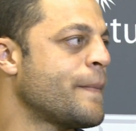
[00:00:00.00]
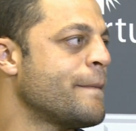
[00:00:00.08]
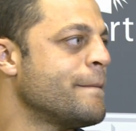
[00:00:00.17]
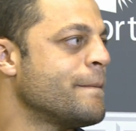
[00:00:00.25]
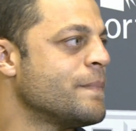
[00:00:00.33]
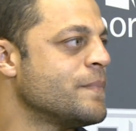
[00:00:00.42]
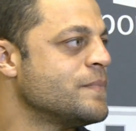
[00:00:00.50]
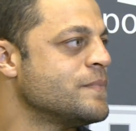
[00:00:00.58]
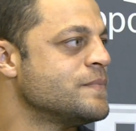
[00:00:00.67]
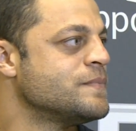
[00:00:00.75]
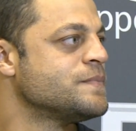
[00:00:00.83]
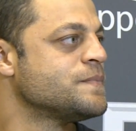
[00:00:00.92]
and Noil, for
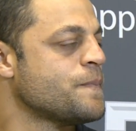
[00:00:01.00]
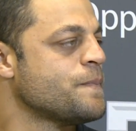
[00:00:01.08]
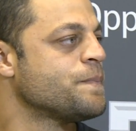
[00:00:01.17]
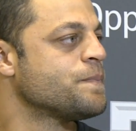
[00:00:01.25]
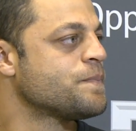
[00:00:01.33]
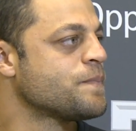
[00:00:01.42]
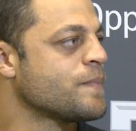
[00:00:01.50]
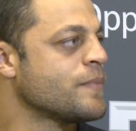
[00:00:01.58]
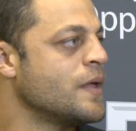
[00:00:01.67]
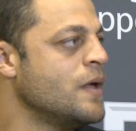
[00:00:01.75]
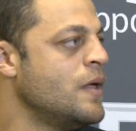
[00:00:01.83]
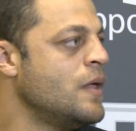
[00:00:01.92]
more plays? What's
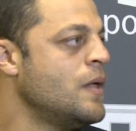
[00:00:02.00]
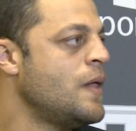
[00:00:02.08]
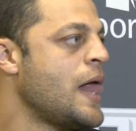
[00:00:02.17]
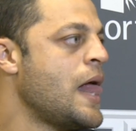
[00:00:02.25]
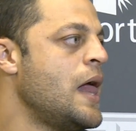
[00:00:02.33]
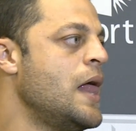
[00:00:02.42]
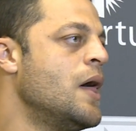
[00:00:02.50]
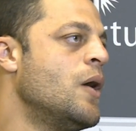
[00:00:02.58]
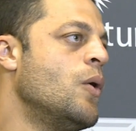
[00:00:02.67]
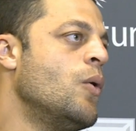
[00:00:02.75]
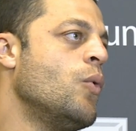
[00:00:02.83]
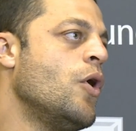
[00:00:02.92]
your philosophy versus
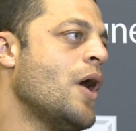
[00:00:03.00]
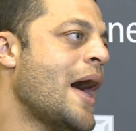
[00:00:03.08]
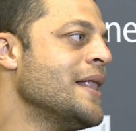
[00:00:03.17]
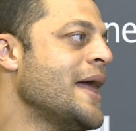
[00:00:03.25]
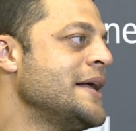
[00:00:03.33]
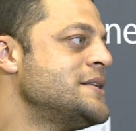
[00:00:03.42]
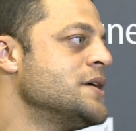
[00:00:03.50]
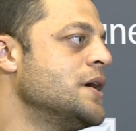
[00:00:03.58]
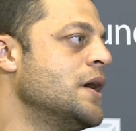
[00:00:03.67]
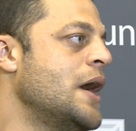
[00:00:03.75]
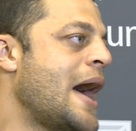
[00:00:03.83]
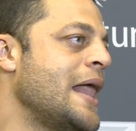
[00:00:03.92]
his? Well, I like
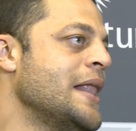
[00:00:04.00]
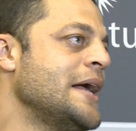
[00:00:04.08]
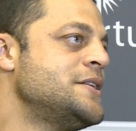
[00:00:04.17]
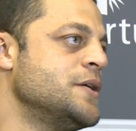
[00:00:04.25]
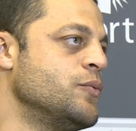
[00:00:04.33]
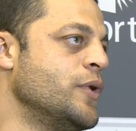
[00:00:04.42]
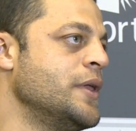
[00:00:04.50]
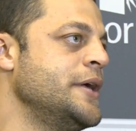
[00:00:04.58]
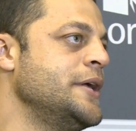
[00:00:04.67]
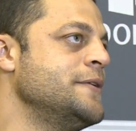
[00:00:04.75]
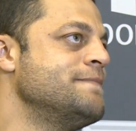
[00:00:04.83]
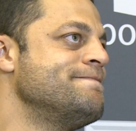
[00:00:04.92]
to I like to
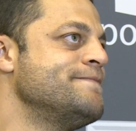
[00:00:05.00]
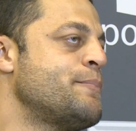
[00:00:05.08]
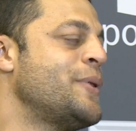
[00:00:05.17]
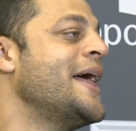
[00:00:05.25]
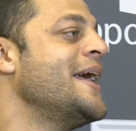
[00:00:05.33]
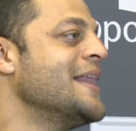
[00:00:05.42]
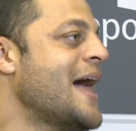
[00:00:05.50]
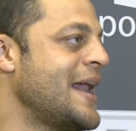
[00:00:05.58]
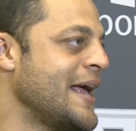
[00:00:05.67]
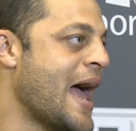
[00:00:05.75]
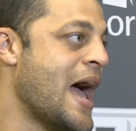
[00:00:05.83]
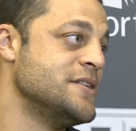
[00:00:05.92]
really play a lot
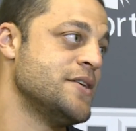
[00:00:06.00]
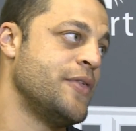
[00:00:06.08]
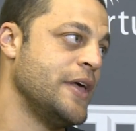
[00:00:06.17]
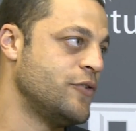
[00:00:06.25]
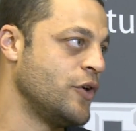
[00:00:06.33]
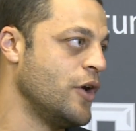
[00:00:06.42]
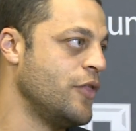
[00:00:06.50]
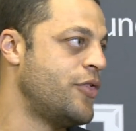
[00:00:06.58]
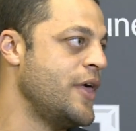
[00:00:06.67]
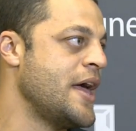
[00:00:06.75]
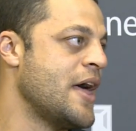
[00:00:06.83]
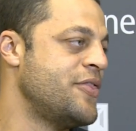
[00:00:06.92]
of guys. I think it's a good
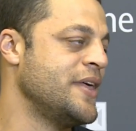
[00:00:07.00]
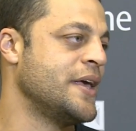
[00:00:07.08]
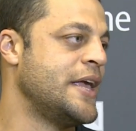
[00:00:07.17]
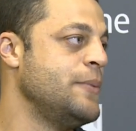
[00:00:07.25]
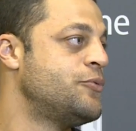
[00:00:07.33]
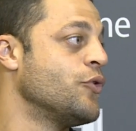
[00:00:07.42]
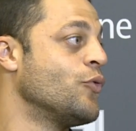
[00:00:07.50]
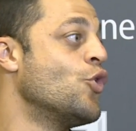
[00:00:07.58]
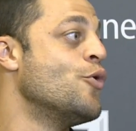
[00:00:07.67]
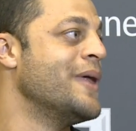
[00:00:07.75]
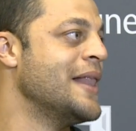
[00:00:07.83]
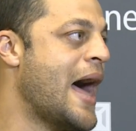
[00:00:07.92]
thing. I think it keeps the
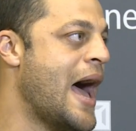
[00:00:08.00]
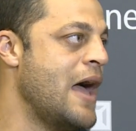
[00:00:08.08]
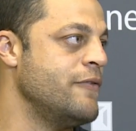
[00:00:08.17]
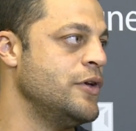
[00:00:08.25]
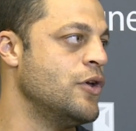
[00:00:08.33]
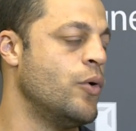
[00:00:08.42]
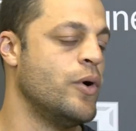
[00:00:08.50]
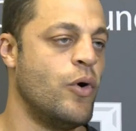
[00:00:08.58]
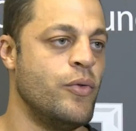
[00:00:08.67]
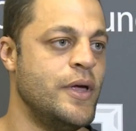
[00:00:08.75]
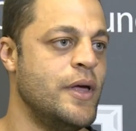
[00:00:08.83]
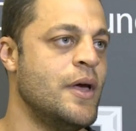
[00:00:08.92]
room alive. You know, when
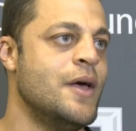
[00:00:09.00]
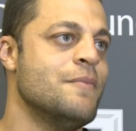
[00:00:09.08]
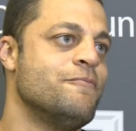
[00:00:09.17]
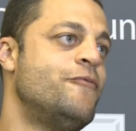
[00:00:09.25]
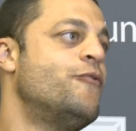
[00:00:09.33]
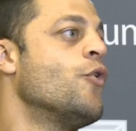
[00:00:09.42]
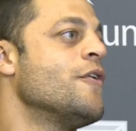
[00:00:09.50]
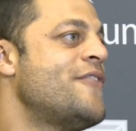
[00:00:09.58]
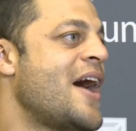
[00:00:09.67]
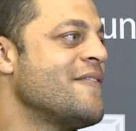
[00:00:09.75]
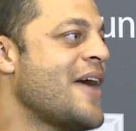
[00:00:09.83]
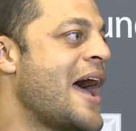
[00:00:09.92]
only four or
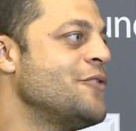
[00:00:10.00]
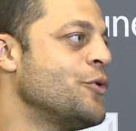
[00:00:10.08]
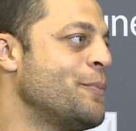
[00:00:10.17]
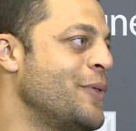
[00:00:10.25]
five guys are